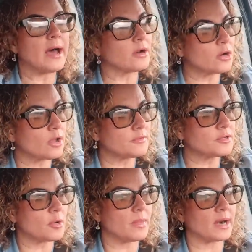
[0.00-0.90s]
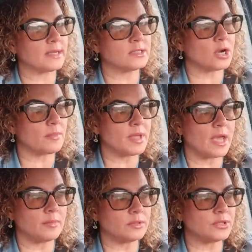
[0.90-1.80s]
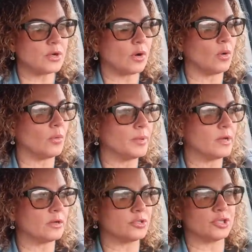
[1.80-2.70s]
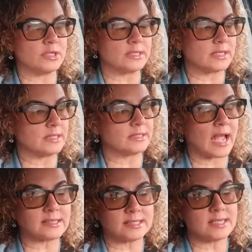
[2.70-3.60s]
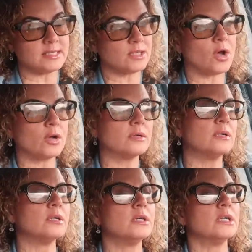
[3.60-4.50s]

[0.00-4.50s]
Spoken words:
I don't know if Yomana is gonna be able to go because she's in tax season.